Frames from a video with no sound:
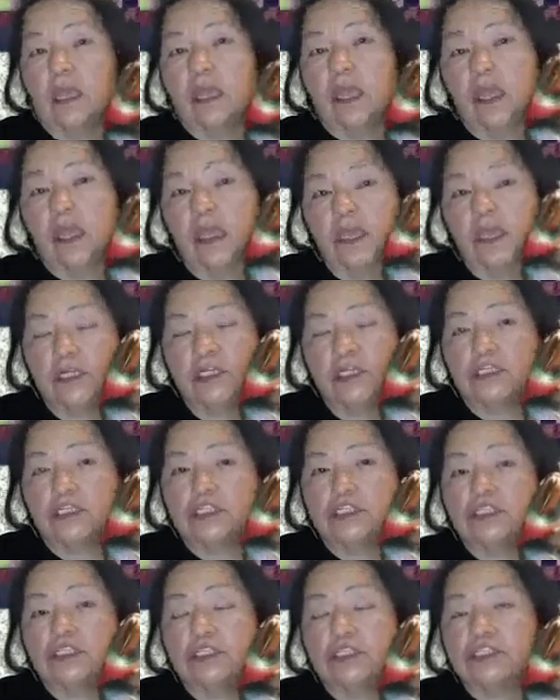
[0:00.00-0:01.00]
And
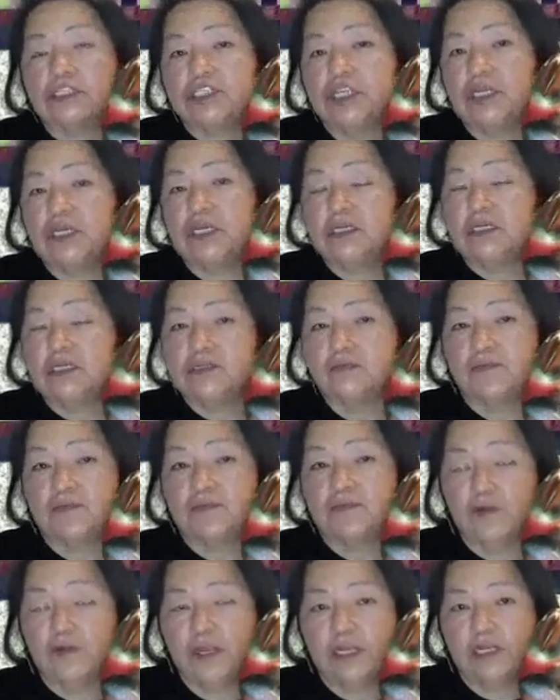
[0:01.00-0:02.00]
she is a
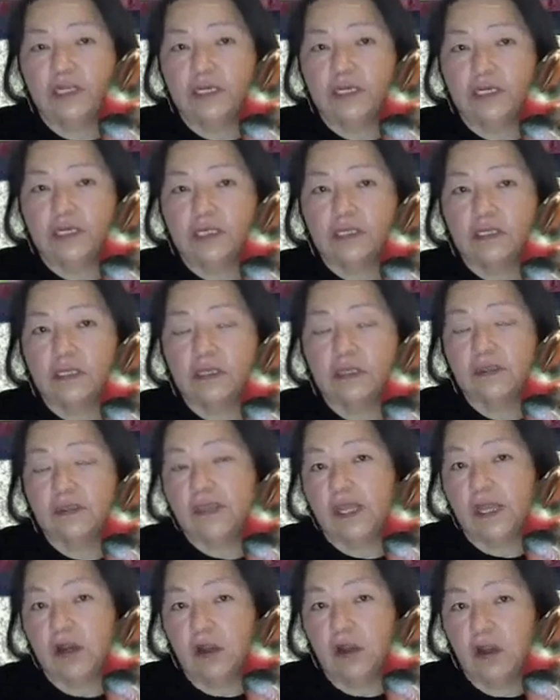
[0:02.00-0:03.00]
friend
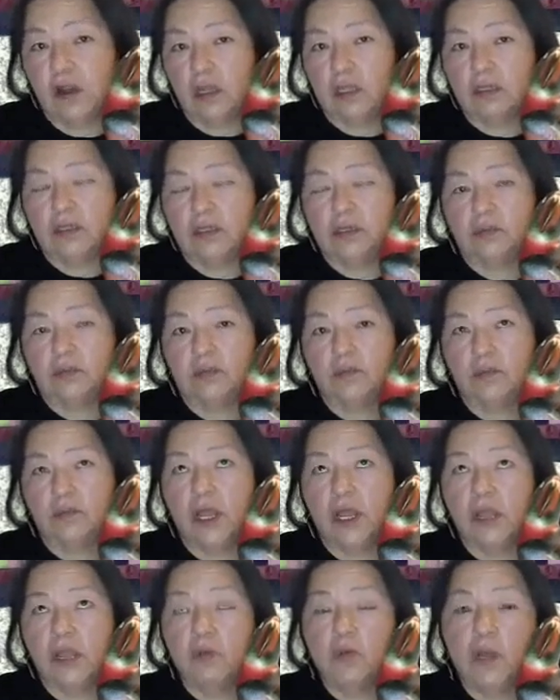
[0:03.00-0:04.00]
that on
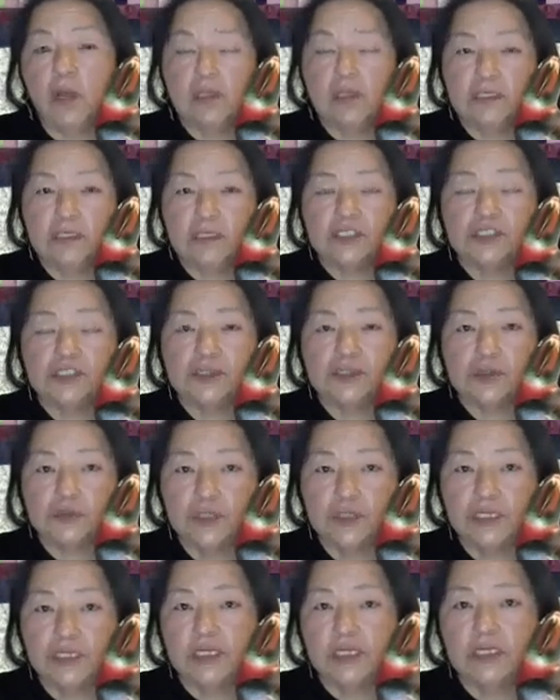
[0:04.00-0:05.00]
my wellness
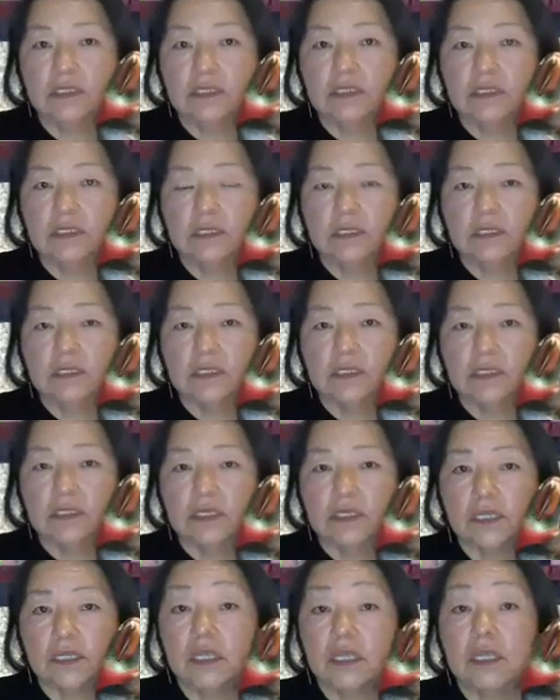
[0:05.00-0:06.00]
journey
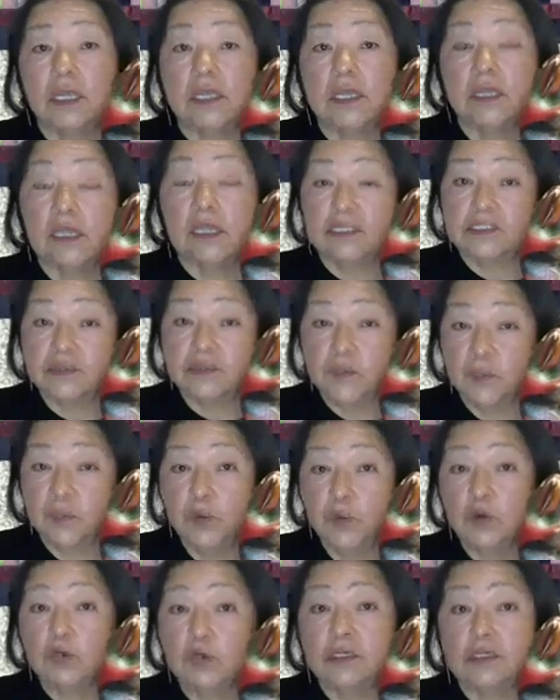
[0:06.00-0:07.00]
is
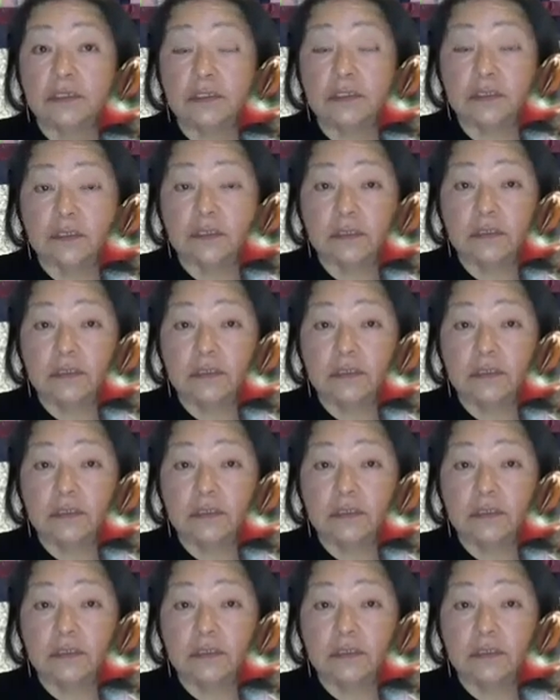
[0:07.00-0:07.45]
important.